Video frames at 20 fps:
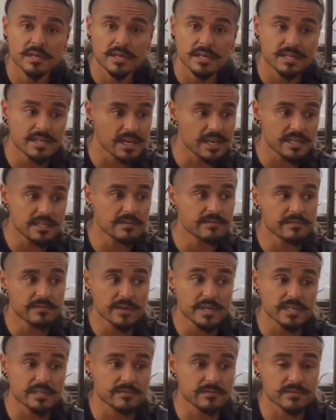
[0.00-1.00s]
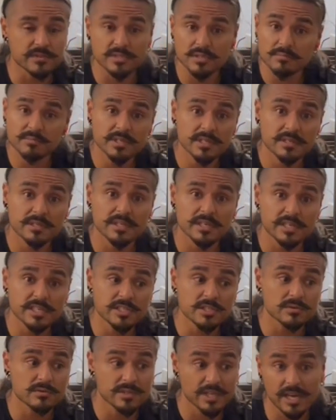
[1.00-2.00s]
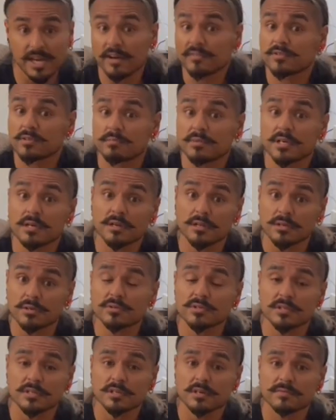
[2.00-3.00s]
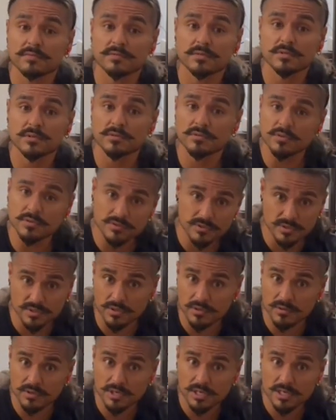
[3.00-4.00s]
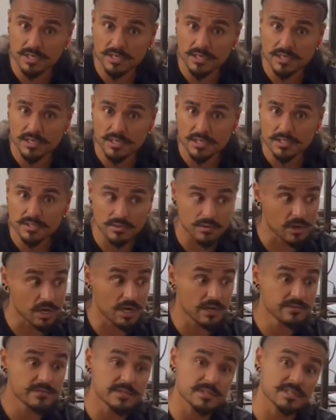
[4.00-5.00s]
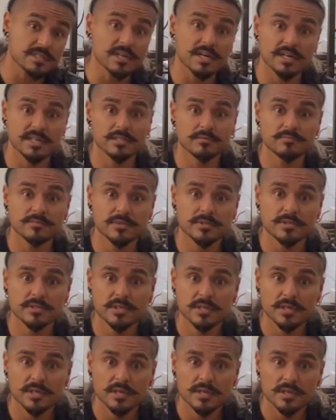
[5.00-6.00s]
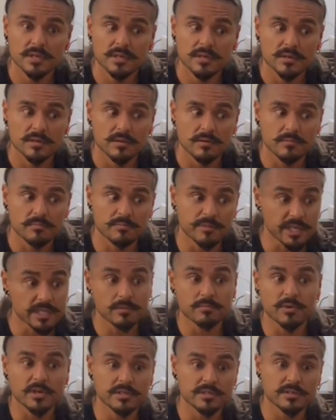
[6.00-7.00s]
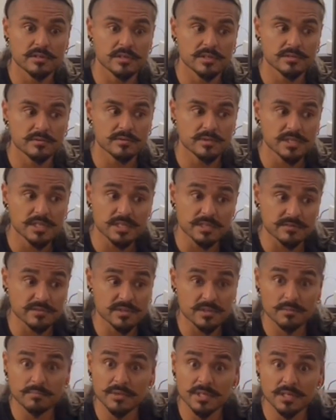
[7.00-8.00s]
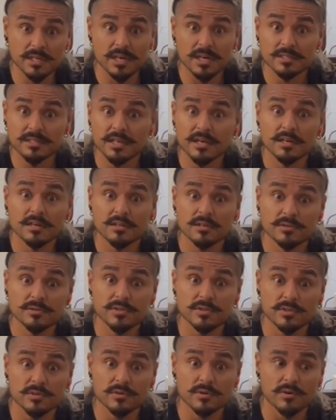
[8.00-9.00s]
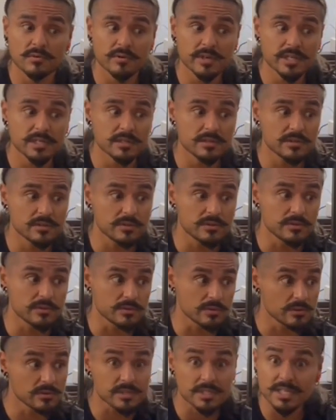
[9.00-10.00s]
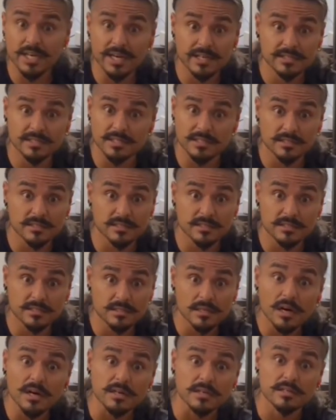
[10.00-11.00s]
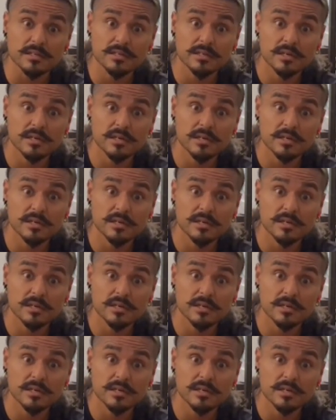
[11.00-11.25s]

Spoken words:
In any fight, for somebody to hit you, they have to be close enough to do so. So oftentimes, many martial artists will say, if somebody got that close to you already, your tactics suck.